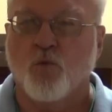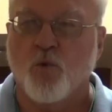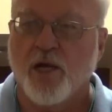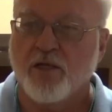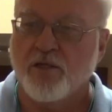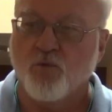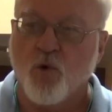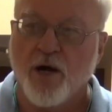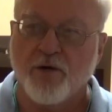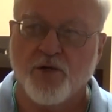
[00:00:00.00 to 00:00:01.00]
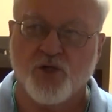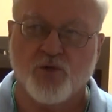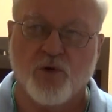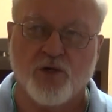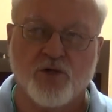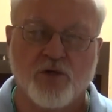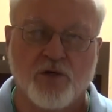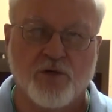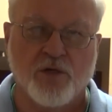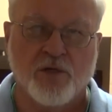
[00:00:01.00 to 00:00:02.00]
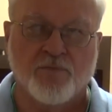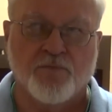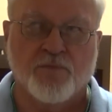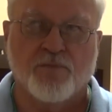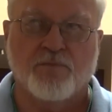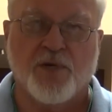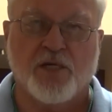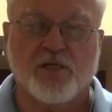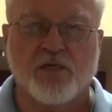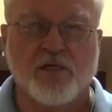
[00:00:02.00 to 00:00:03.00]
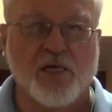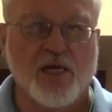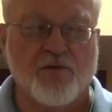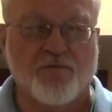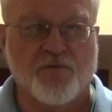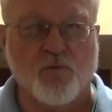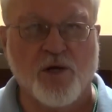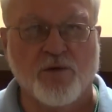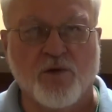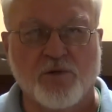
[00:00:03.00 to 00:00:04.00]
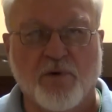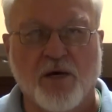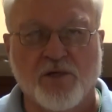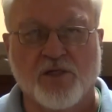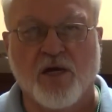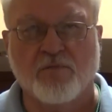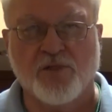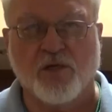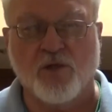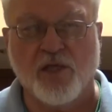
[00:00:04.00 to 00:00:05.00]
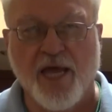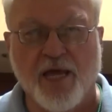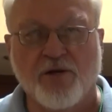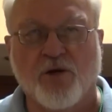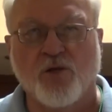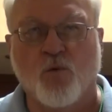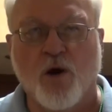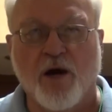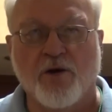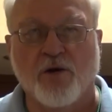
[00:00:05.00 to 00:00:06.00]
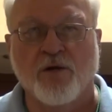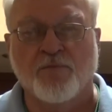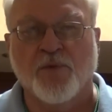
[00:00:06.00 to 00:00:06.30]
when water is structured, basically if one of those bugs comes to land on the water